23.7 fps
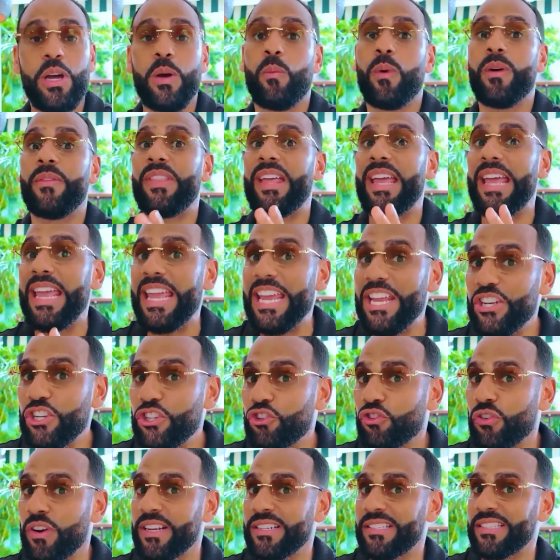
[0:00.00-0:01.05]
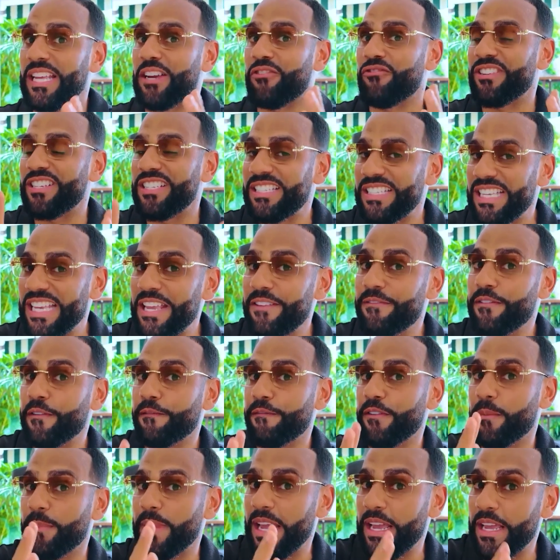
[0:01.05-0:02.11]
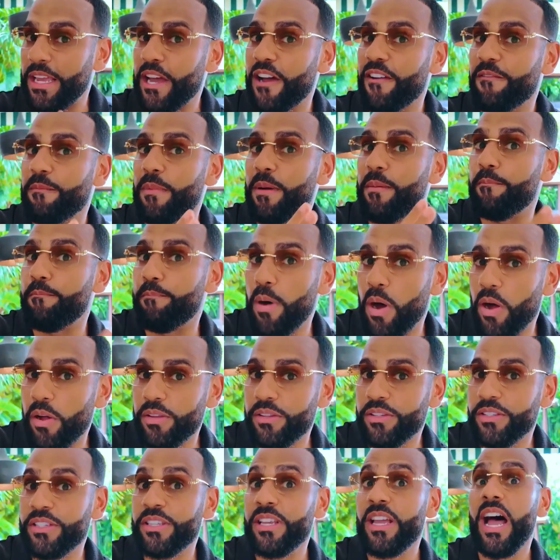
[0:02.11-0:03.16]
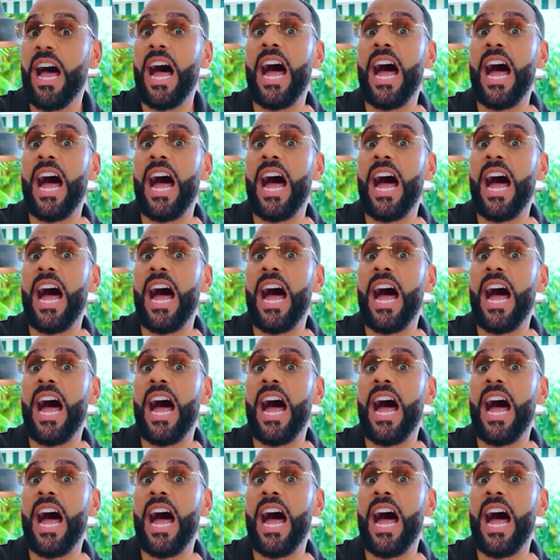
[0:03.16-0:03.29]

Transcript: when the interest they're receiving from their government bonds